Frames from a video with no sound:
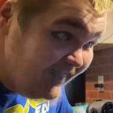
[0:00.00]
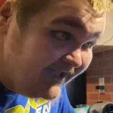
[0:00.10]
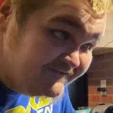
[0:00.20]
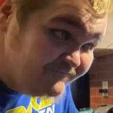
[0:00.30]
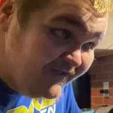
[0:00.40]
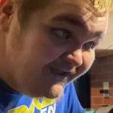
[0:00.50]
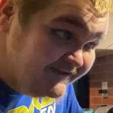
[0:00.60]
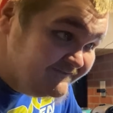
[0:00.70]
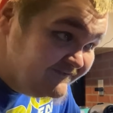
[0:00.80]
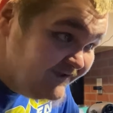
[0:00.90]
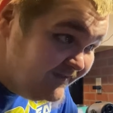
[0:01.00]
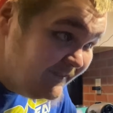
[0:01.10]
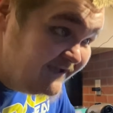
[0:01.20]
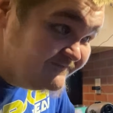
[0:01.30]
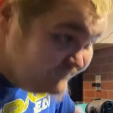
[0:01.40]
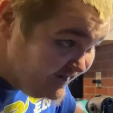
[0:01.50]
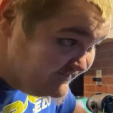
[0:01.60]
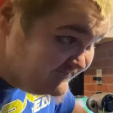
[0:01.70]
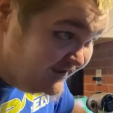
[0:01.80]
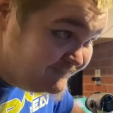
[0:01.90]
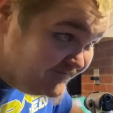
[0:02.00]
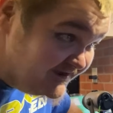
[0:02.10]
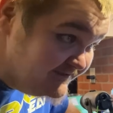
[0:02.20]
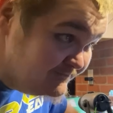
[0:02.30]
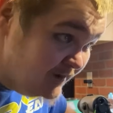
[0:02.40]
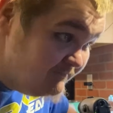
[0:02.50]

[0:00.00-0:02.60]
lost face. Lost face, not faith. Or